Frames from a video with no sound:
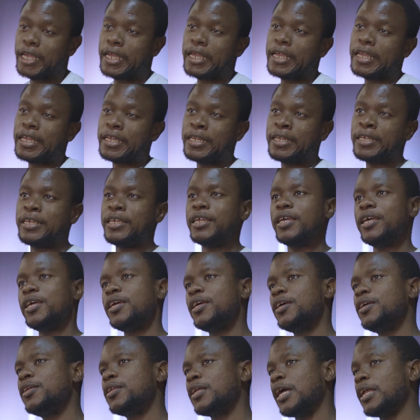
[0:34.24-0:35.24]

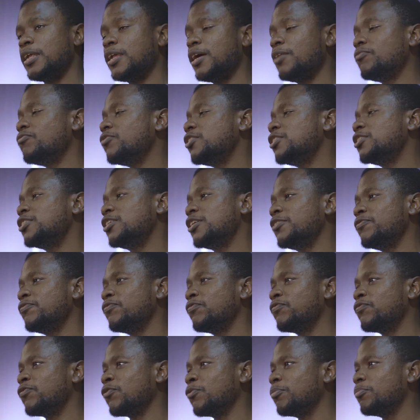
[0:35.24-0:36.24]
an average day
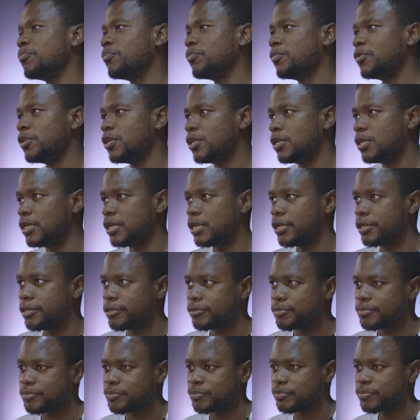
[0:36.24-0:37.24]
for
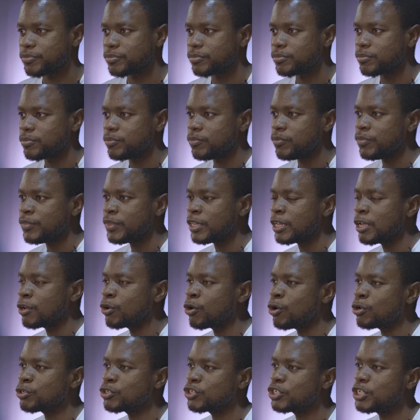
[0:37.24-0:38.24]
me
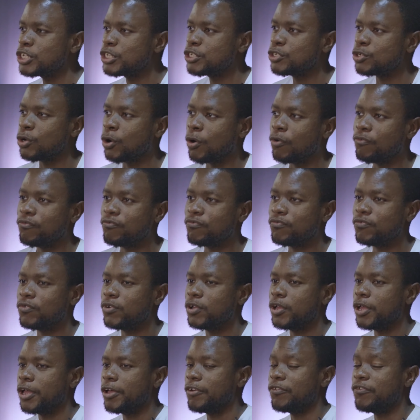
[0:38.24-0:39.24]
consists of
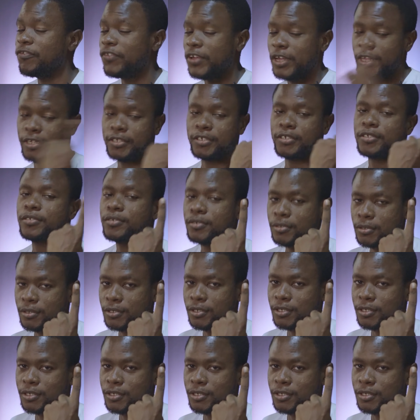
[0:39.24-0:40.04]
first